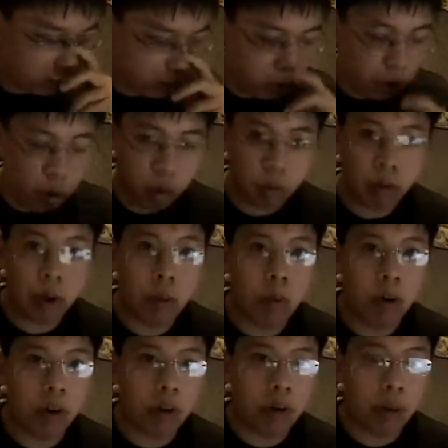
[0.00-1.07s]
the new
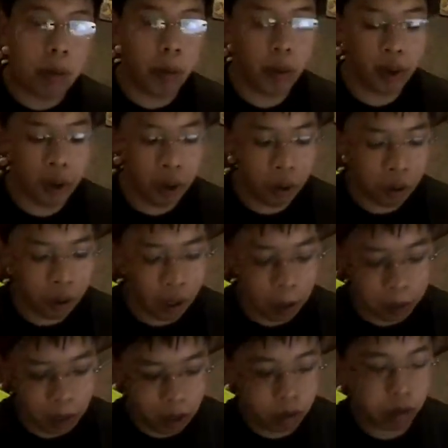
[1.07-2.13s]
firmware 3.0, the
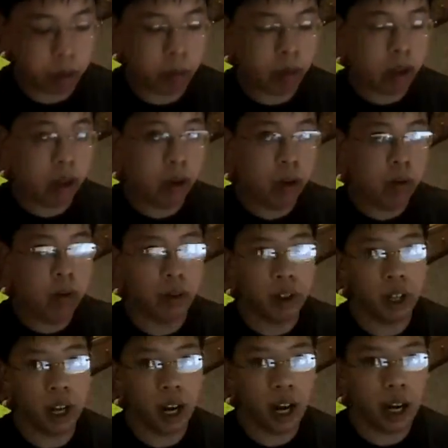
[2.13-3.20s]
update 3.0 for
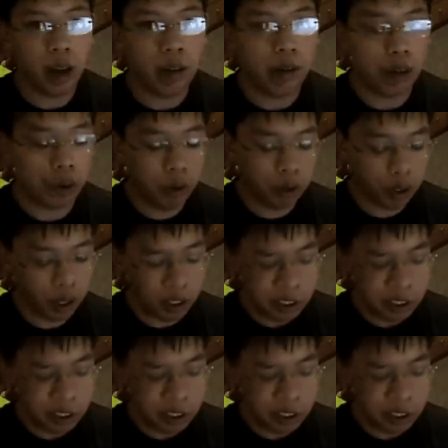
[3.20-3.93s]
the iPhone